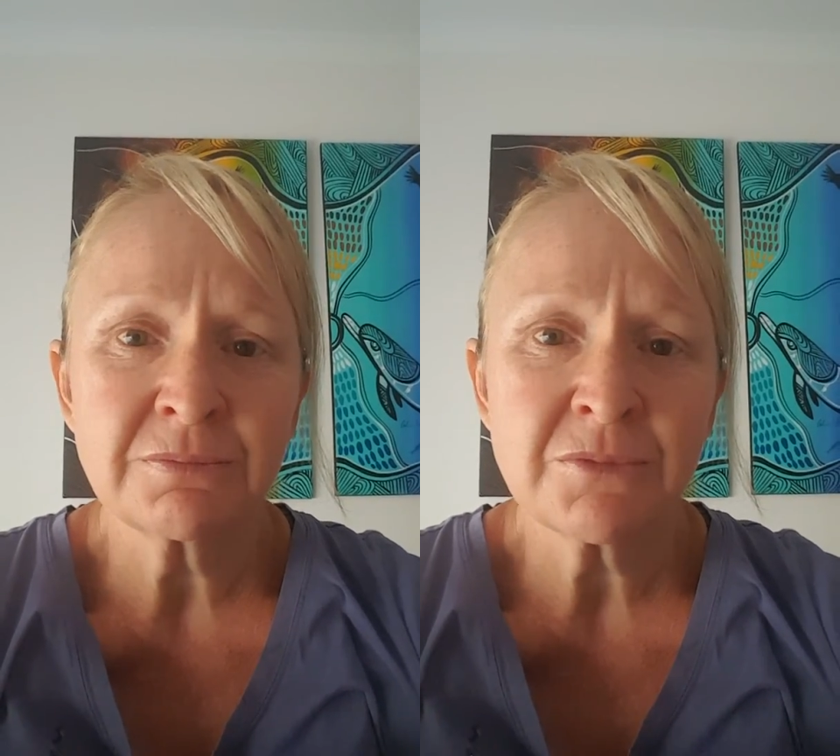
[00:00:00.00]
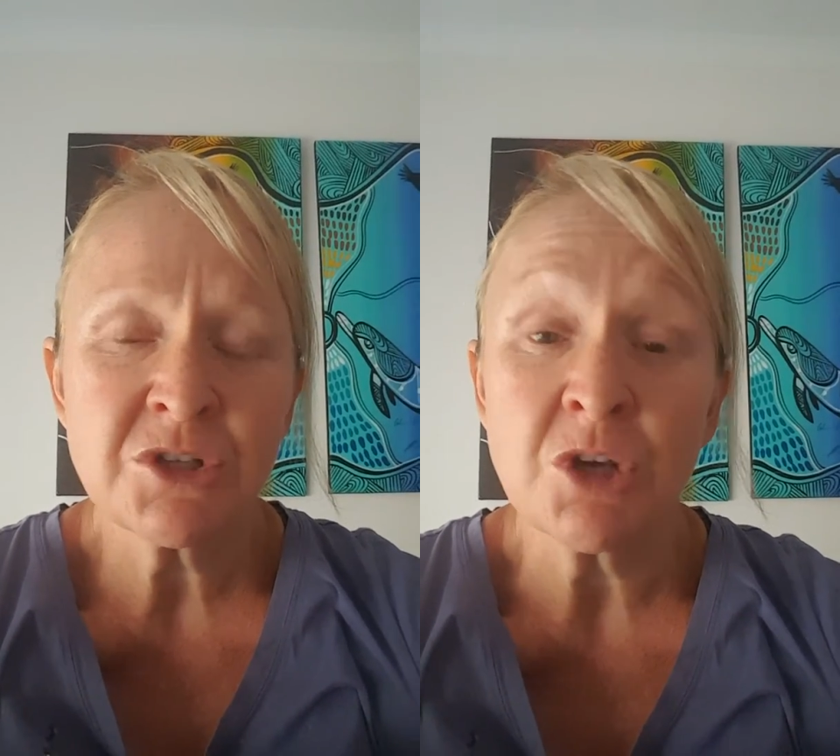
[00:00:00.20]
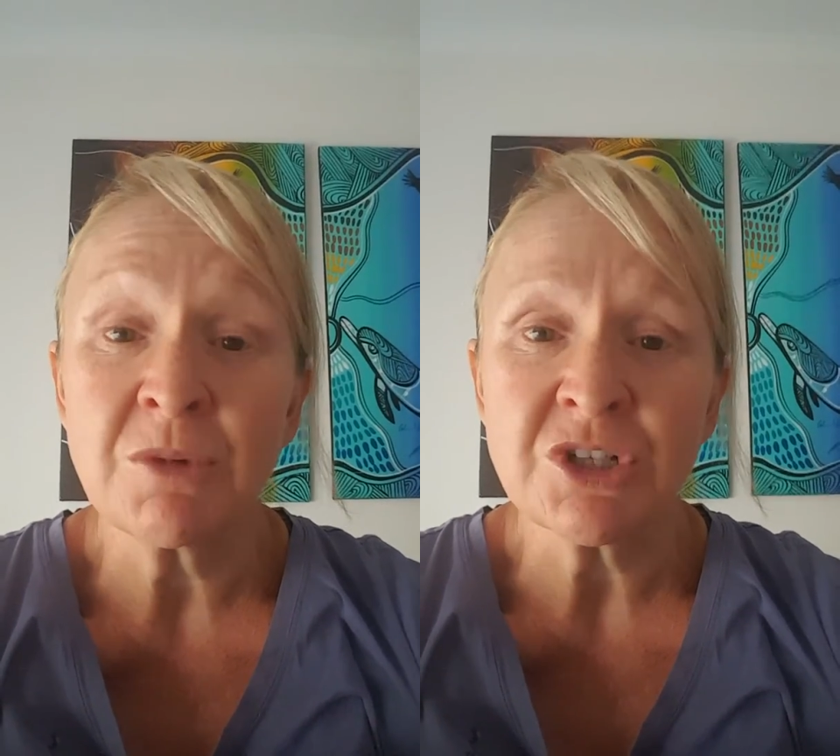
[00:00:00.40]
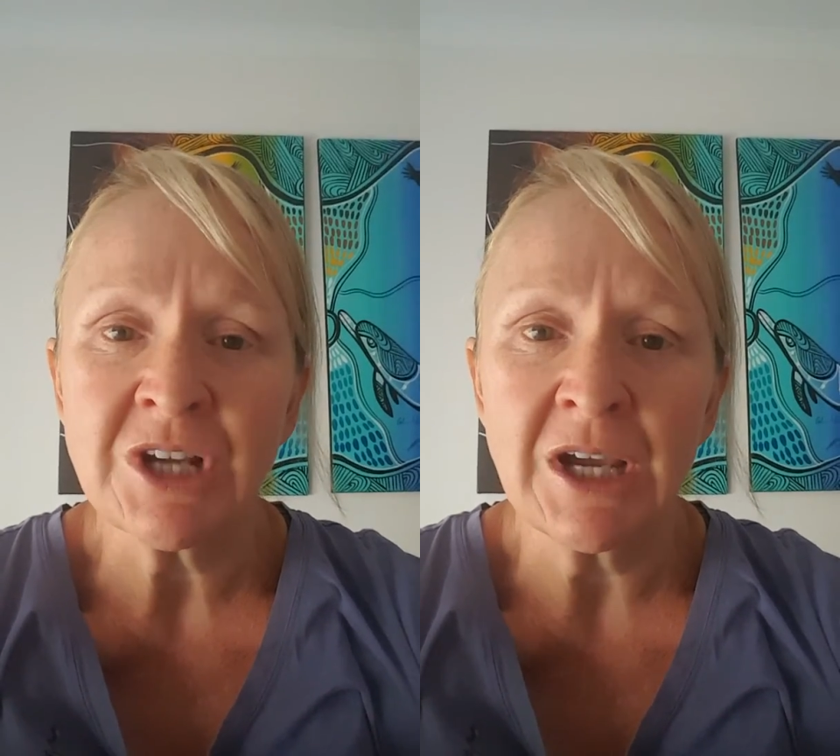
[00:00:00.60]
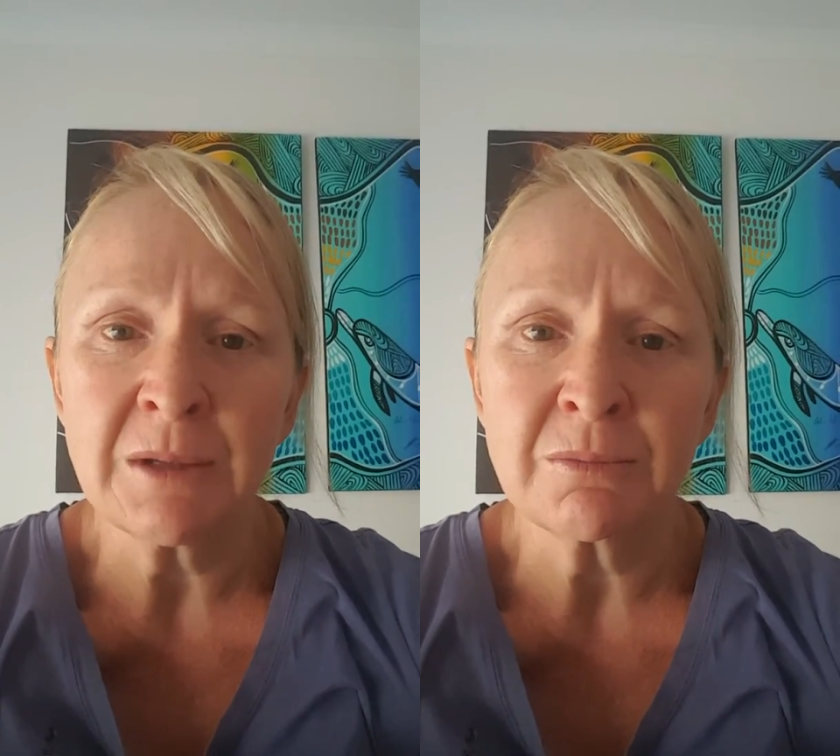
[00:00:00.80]
So much
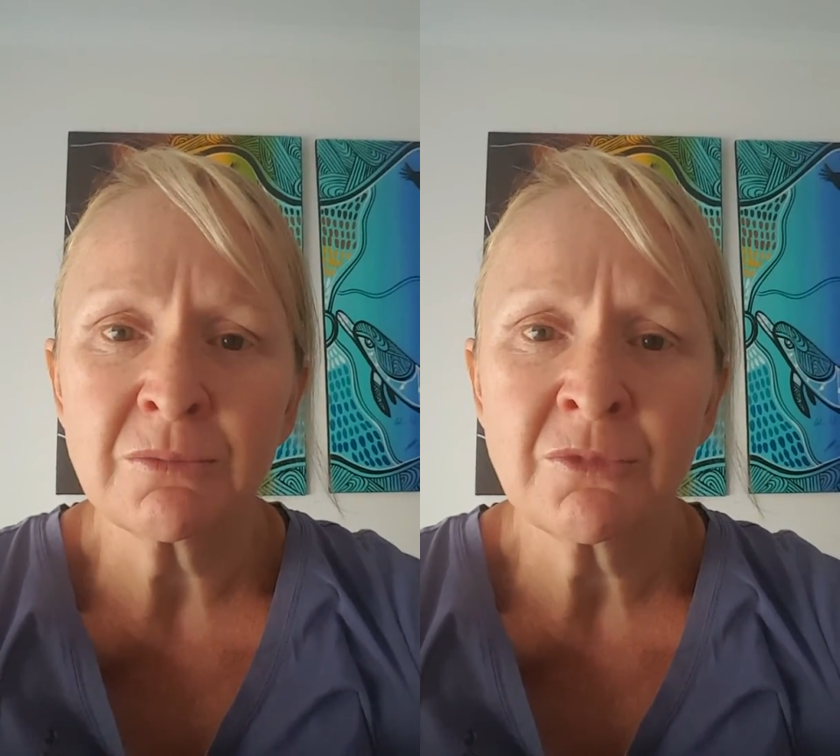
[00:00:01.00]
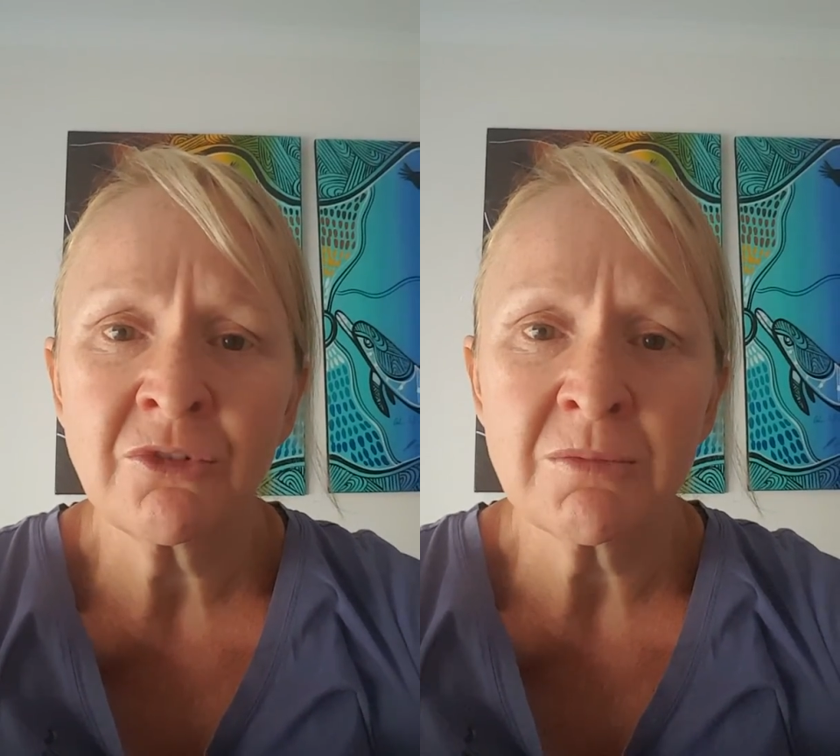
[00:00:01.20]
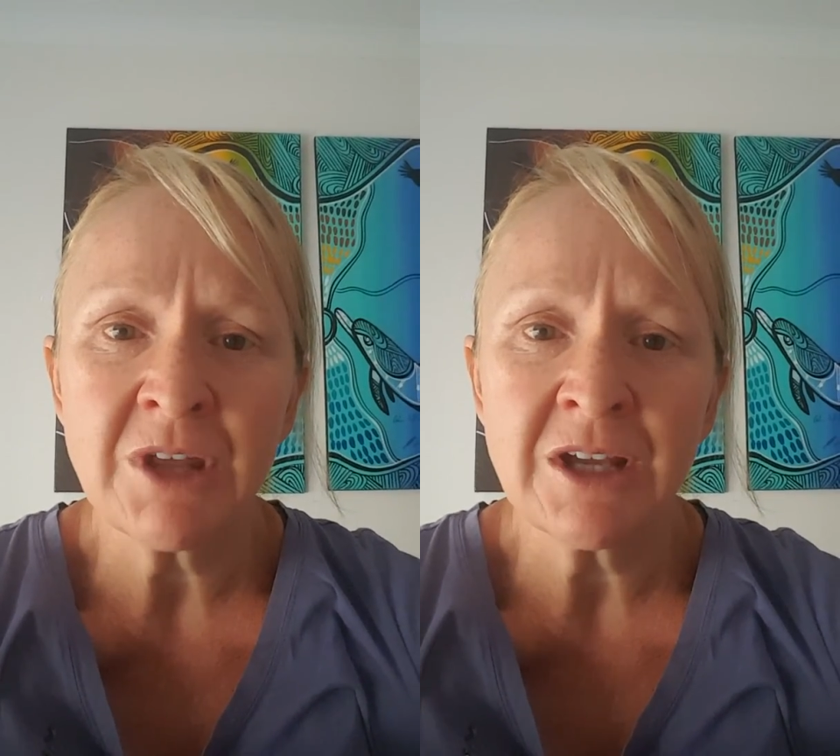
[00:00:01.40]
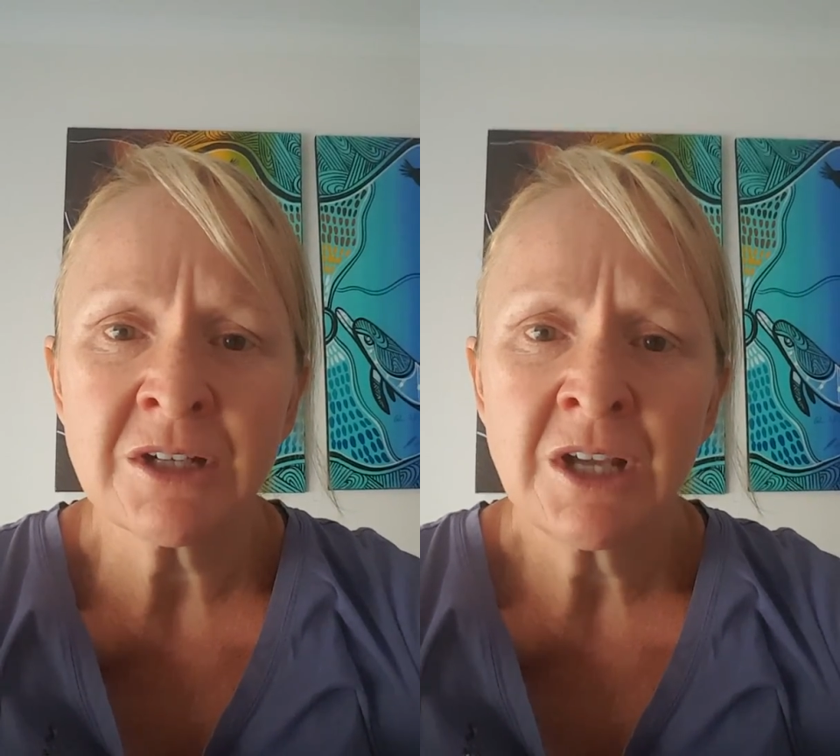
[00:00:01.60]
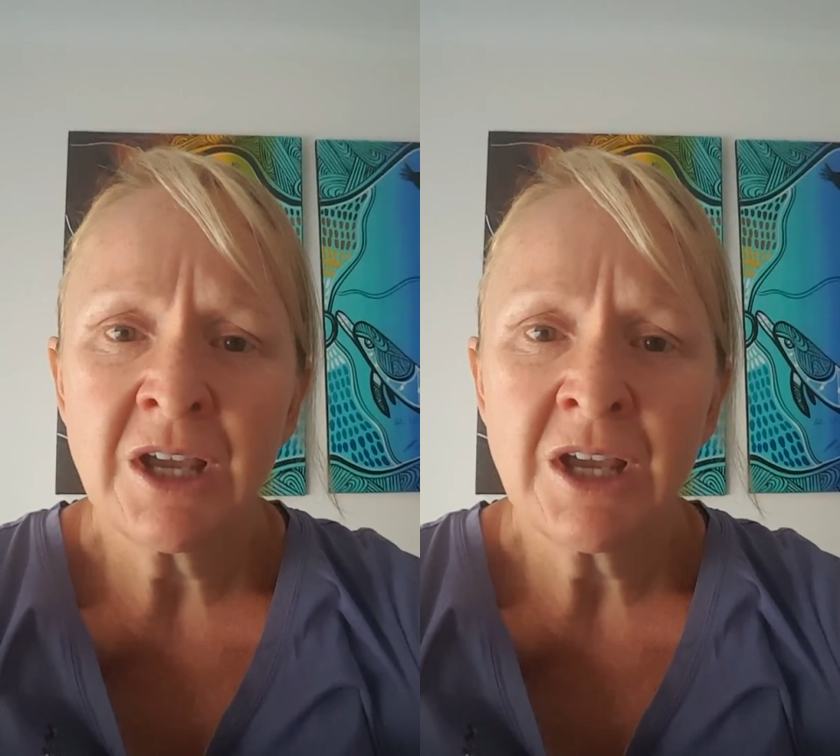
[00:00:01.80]
came from that,